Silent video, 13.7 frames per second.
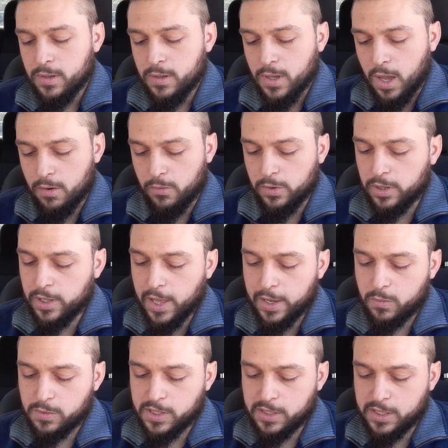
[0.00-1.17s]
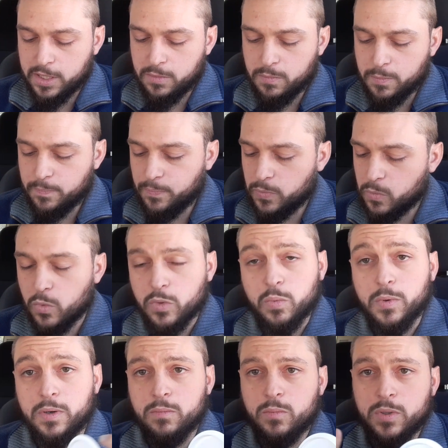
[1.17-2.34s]
I really like what they did with
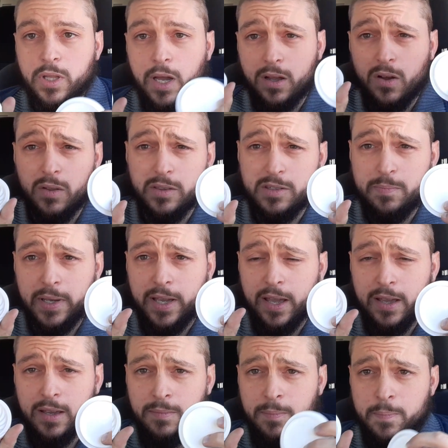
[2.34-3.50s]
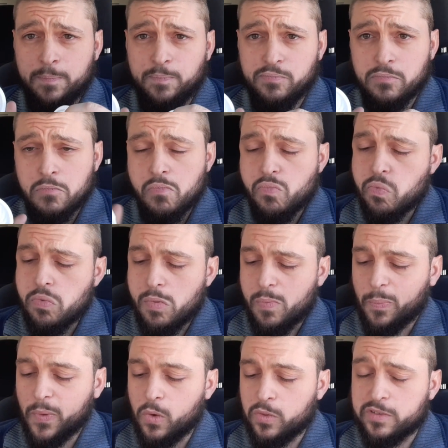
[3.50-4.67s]
what I call the spit can,
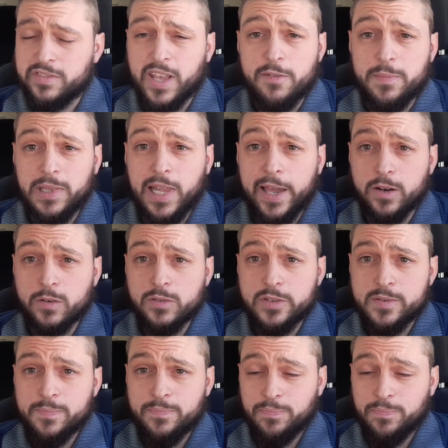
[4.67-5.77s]
or the save me laters.